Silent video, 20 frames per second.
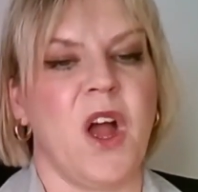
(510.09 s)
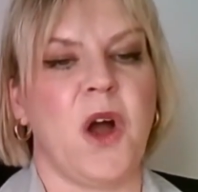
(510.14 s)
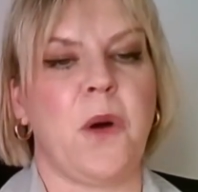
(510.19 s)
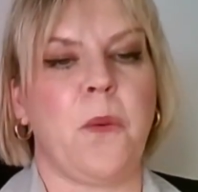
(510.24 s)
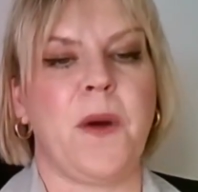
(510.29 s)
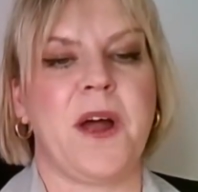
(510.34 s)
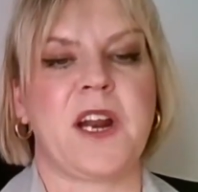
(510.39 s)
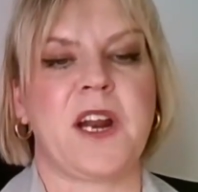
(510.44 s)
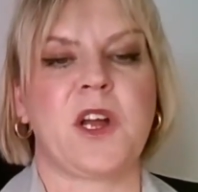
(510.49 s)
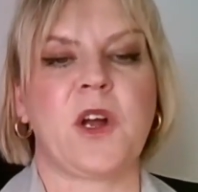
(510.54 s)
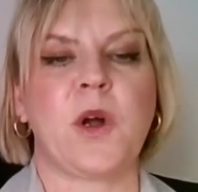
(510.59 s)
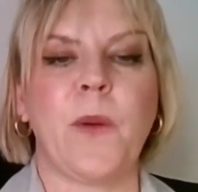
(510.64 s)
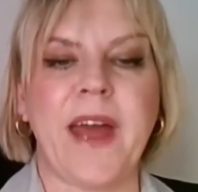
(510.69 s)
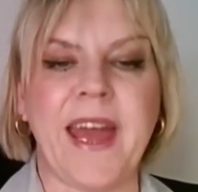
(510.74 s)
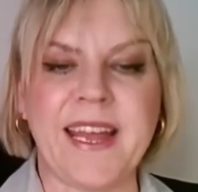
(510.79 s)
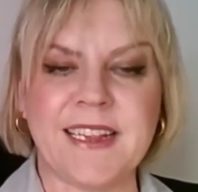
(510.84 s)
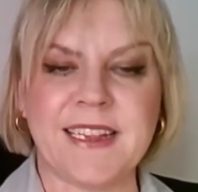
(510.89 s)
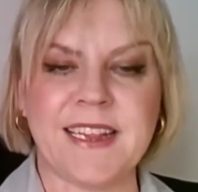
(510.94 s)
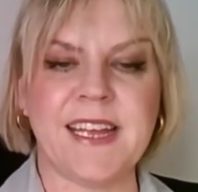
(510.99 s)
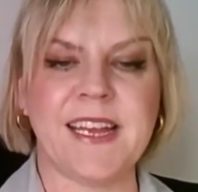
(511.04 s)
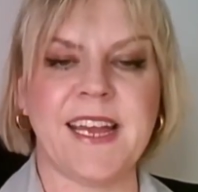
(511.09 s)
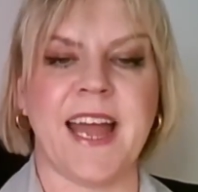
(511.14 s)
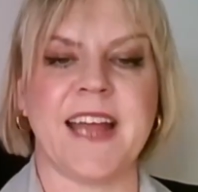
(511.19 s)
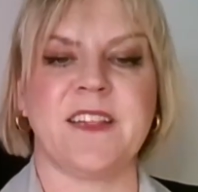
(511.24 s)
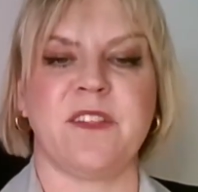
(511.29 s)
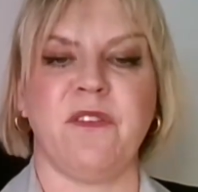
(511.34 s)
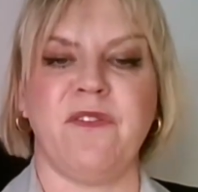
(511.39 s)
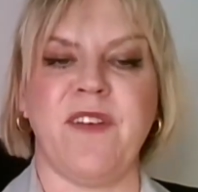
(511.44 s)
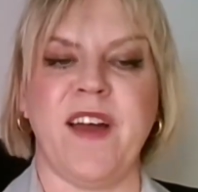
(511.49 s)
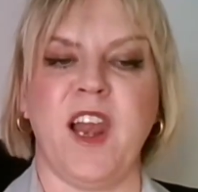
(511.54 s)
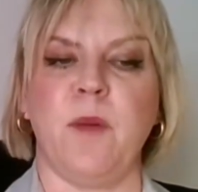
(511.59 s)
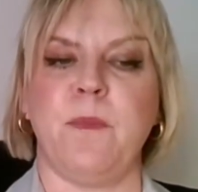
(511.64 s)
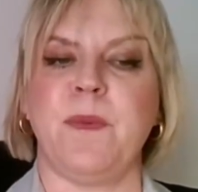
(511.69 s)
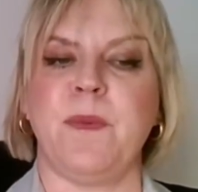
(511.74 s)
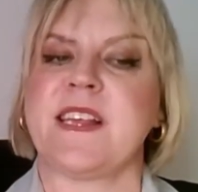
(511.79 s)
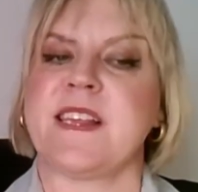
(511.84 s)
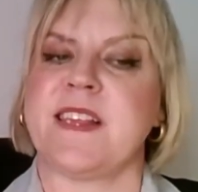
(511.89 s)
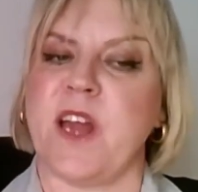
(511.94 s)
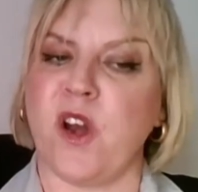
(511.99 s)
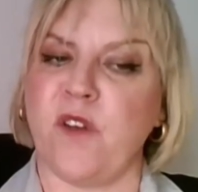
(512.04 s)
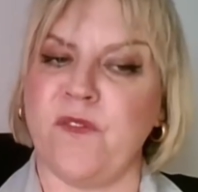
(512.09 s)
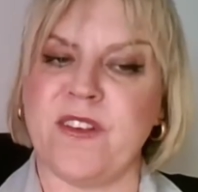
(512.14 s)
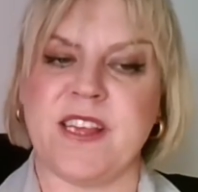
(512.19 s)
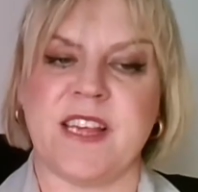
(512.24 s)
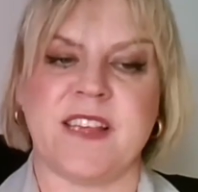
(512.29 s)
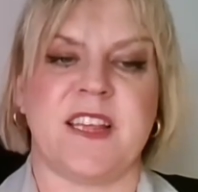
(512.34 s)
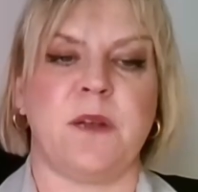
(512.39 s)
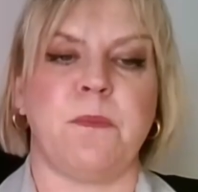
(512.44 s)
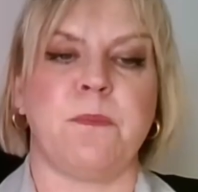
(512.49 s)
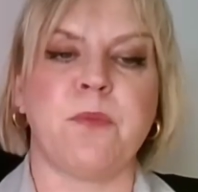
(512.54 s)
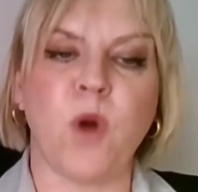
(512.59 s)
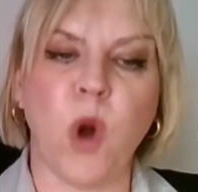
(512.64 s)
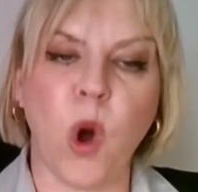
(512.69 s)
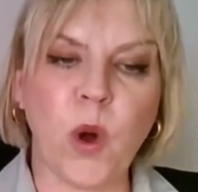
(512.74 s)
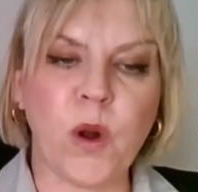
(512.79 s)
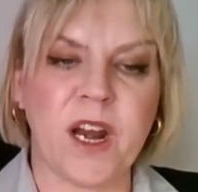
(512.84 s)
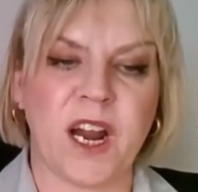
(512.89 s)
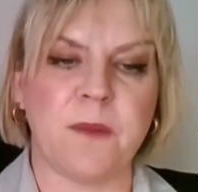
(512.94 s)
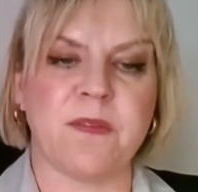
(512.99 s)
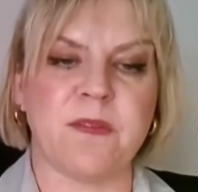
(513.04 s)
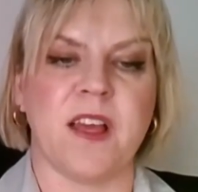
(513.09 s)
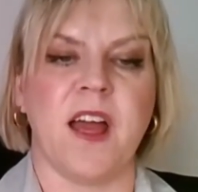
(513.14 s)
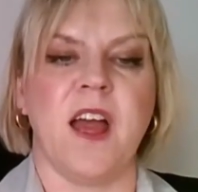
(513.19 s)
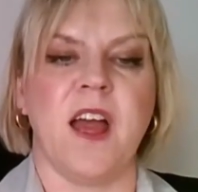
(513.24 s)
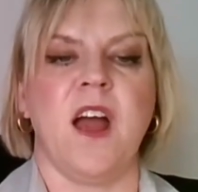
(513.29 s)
We're creating and developing services and programs